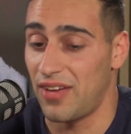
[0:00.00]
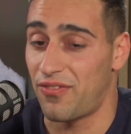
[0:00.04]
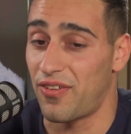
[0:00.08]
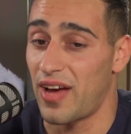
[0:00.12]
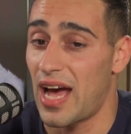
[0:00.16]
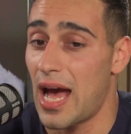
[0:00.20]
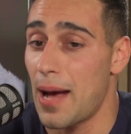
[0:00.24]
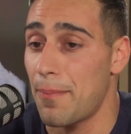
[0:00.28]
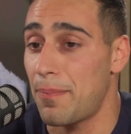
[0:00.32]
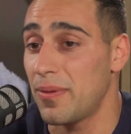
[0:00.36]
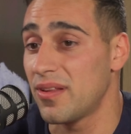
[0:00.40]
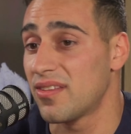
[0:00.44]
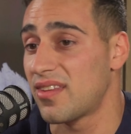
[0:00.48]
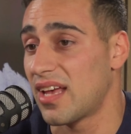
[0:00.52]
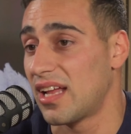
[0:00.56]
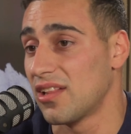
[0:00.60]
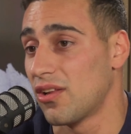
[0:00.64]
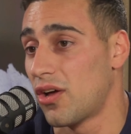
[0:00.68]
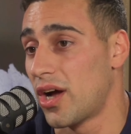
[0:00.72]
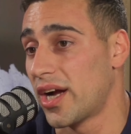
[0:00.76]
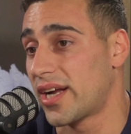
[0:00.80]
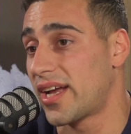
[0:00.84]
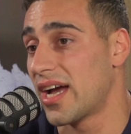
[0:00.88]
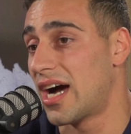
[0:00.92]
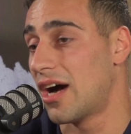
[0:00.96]
If it happens at
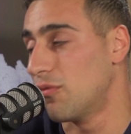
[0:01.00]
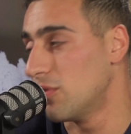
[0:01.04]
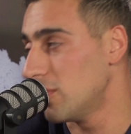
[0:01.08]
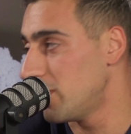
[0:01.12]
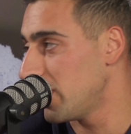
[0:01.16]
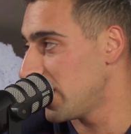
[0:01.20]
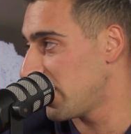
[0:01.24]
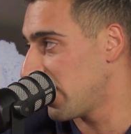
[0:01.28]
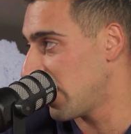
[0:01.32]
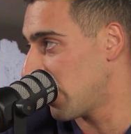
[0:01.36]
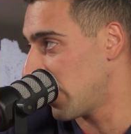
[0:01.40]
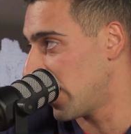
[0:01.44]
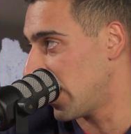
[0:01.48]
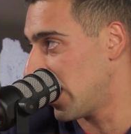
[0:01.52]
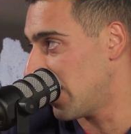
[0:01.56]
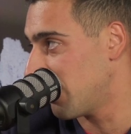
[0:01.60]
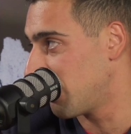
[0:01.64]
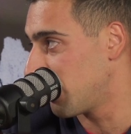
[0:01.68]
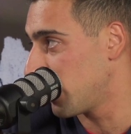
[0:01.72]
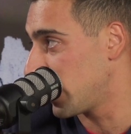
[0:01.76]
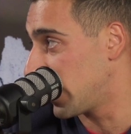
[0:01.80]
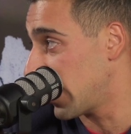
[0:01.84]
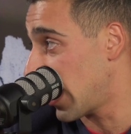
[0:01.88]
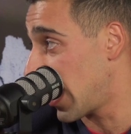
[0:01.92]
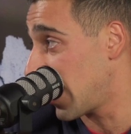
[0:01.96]
Leichhardt, we'll be there at
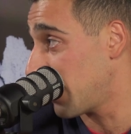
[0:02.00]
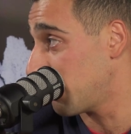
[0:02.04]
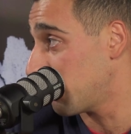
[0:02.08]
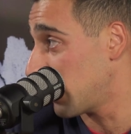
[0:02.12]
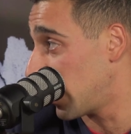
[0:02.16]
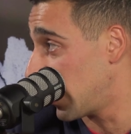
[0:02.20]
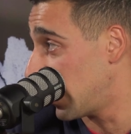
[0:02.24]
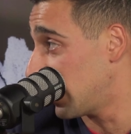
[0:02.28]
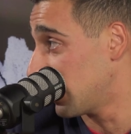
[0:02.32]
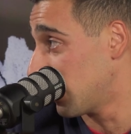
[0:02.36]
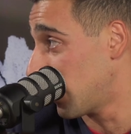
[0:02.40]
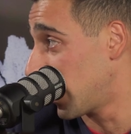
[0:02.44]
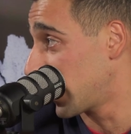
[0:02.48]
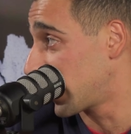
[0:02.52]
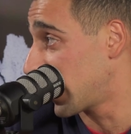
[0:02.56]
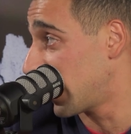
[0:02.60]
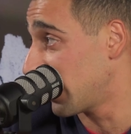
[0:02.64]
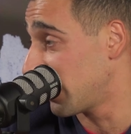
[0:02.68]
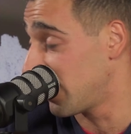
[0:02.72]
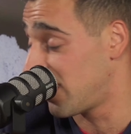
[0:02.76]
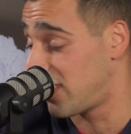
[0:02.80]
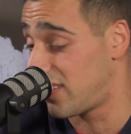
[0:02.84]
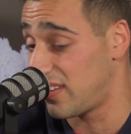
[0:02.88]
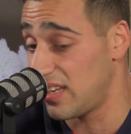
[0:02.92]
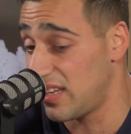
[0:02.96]
every game at
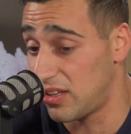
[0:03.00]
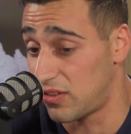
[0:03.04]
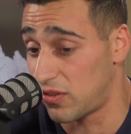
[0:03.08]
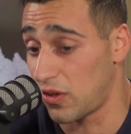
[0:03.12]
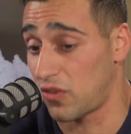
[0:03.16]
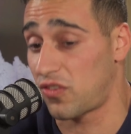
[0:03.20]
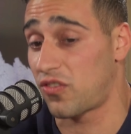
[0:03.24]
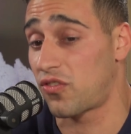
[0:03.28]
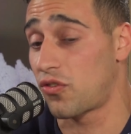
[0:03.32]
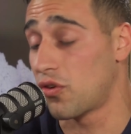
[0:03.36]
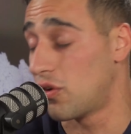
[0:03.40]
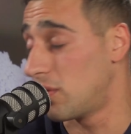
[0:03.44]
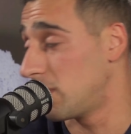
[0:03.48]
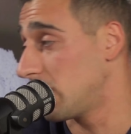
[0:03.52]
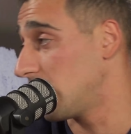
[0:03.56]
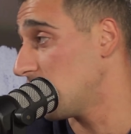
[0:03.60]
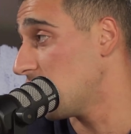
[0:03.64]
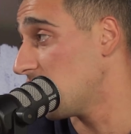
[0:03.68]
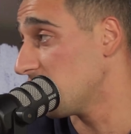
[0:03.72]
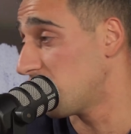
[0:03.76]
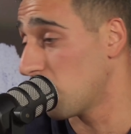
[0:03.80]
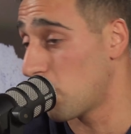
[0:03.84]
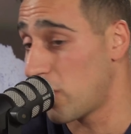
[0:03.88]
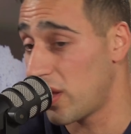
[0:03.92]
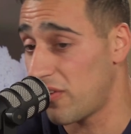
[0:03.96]
Leichhardt this year to storm
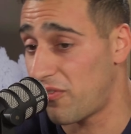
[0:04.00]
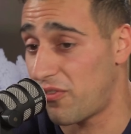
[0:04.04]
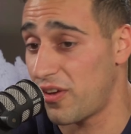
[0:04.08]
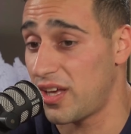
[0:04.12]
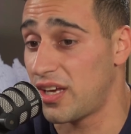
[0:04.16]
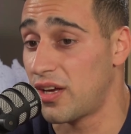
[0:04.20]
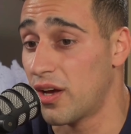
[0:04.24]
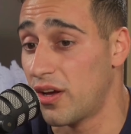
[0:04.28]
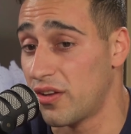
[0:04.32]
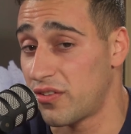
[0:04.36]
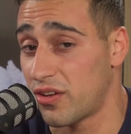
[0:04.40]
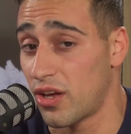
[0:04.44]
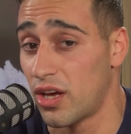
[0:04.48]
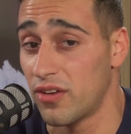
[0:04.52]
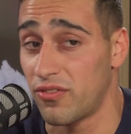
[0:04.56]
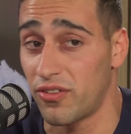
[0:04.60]
the Oval if he goes